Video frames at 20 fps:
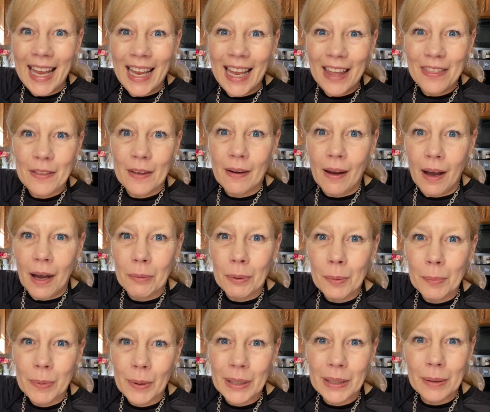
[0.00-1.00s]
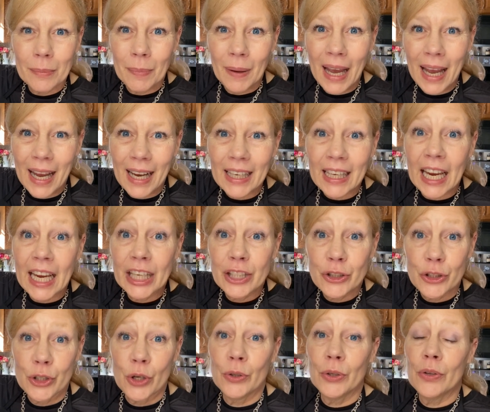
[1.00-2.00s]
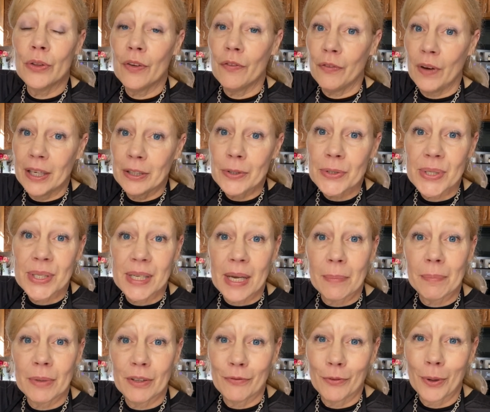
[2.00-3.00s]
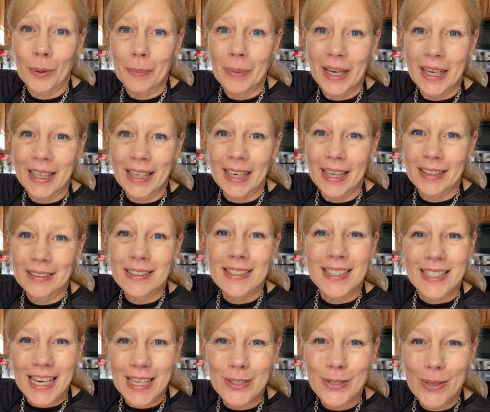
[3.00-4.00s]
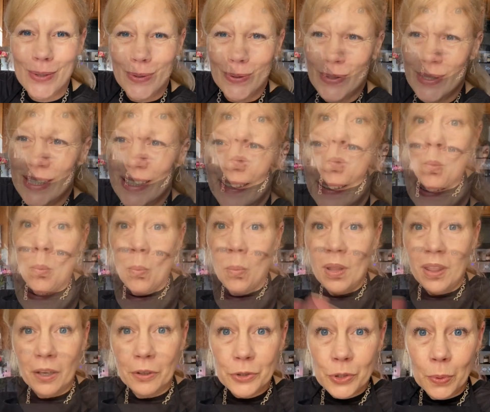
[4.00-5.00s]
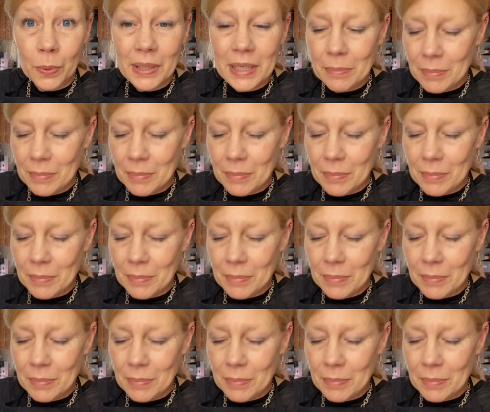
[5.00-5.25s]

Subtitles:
and then I will bring you back and show you the final step before baking. Stay tuned. Well, our 20